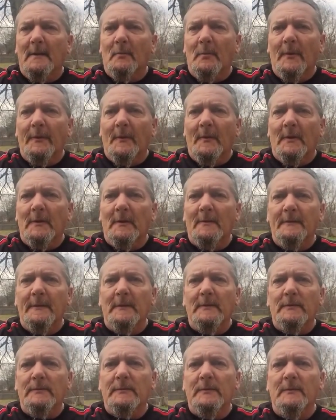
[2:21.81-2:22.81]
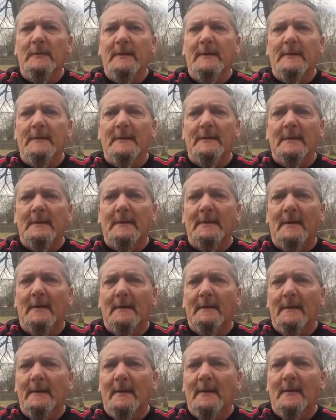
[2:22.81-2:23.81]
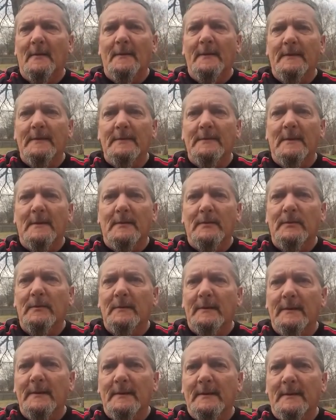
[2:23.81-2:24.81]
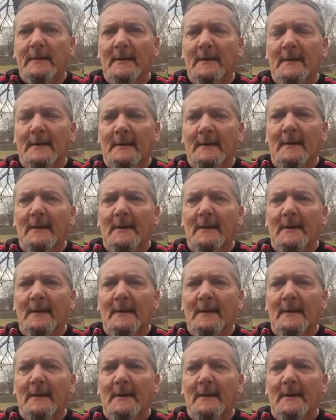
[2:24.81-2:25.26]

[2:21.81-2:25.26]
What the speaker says: with all of these shootings, and now this shooting in